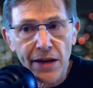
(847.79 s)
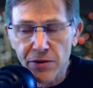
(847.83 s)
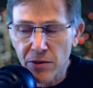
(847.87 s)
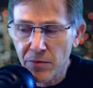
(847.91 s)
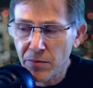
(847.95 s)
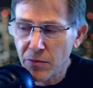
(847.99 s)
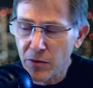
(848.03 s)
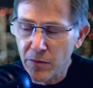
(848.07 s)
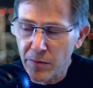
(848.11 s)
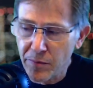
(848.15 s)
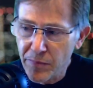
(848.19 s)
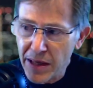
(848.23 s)
We'll
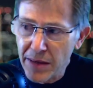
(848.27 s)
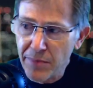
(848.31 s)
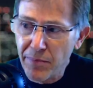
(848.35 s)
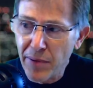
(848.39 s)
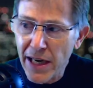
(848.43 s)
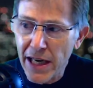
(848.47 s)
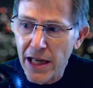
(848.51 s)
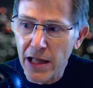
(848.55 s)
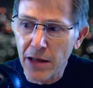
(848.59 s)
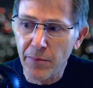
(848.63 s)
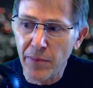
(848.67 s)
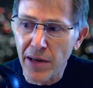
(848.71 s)
put a big
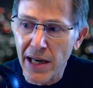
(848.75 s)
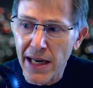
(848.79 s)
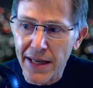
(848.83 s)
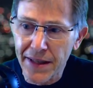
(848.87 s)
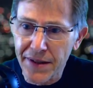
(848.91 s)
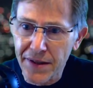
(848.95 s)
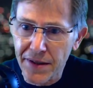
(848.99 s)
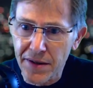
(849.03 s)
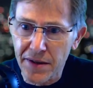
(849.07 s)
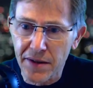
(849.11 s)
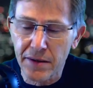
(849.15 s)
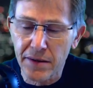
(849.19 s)
pile of
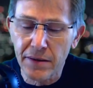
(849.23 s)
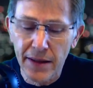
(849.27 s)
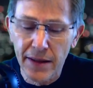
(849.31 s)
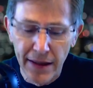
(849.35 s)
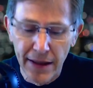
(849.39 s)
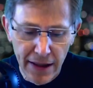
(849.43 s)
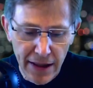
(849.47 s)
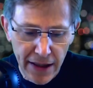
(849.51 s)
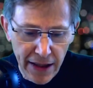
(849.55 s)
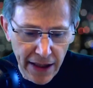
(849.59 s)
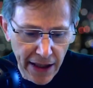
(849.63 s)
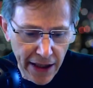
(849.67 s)
boxes and
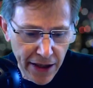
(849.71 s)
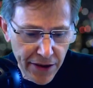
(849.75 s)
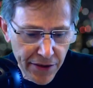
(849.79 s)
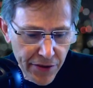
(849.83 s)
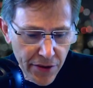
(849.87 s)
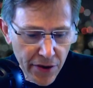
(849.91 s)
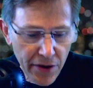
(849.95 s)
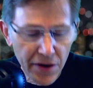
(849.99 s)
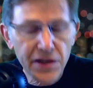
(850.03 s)
show